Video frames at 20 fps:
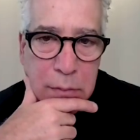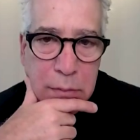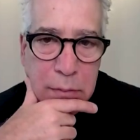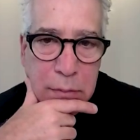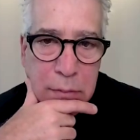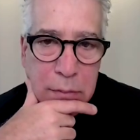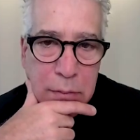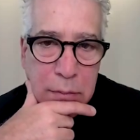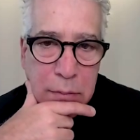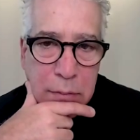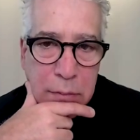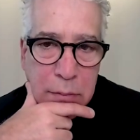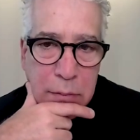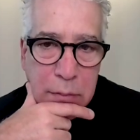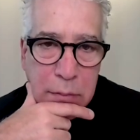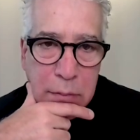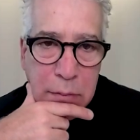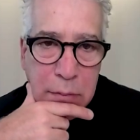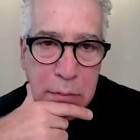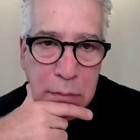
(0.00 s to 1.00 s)

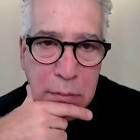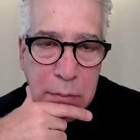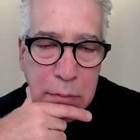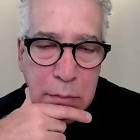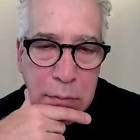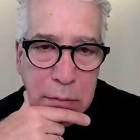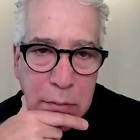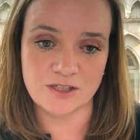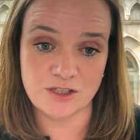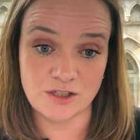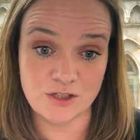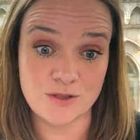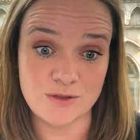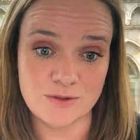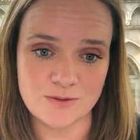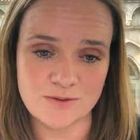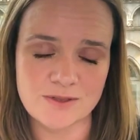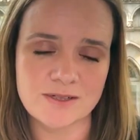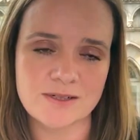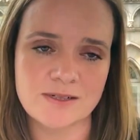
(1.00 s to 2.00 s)
digested and
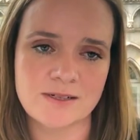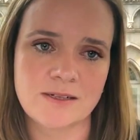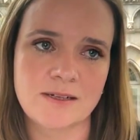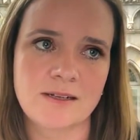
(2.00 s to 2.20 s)
used.